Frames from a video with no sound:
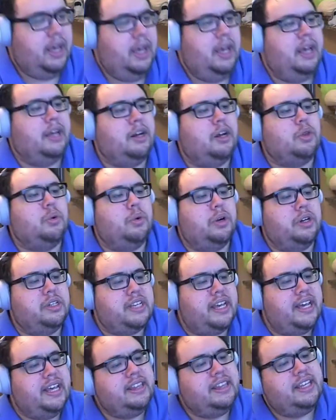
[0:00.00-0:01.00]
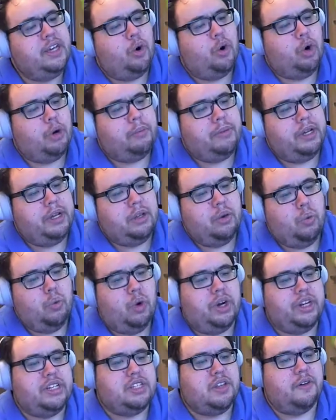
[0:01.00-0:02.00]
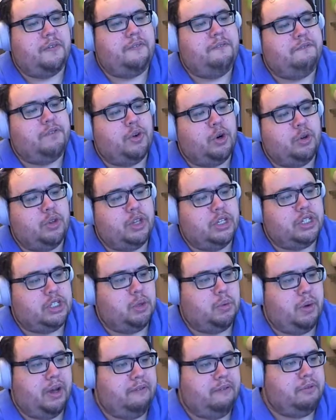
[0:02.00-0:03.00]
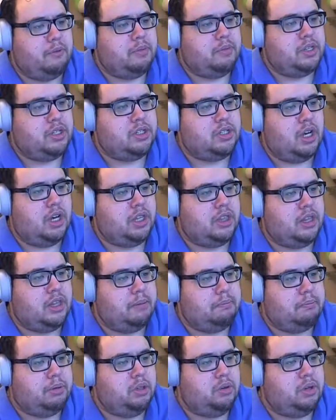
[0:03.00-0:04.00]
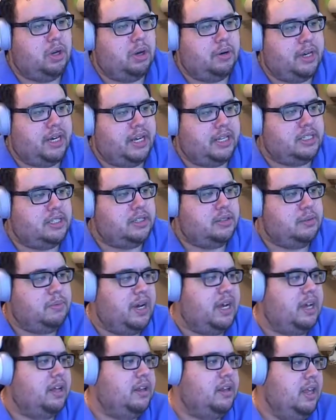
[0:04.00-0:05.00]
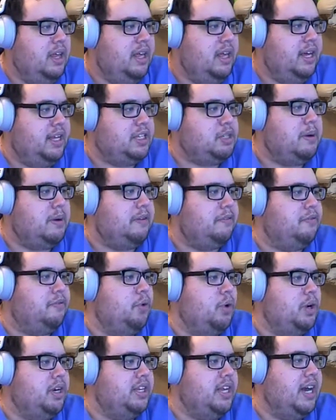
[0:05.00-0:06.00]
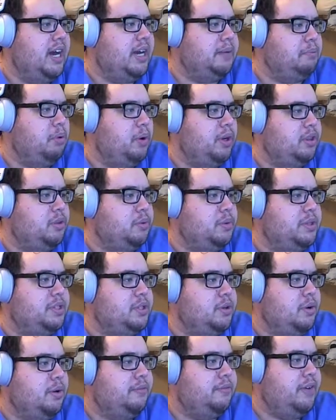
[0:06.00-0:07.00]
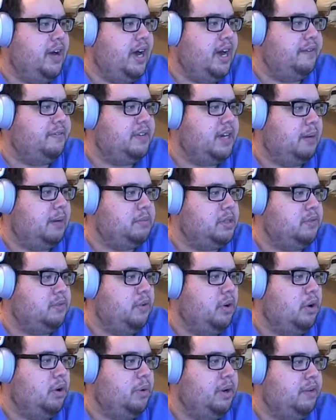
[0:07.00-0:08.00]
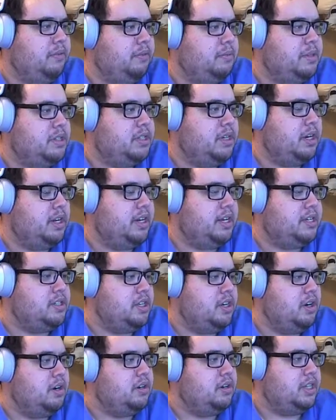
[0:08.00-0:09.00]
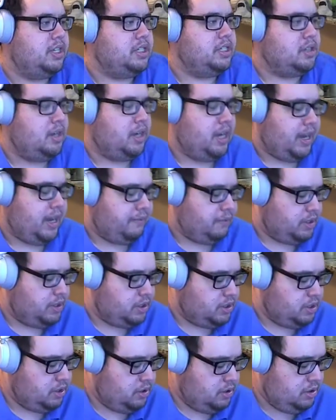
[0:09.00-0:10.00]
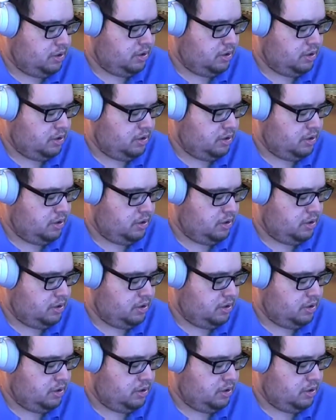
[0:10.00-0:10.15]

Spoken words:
In other words, in the orbit, what is the furthest away from the sun that Pluto gets? Well, it's about 49.305 times as far away from the sun as the Earth is on average.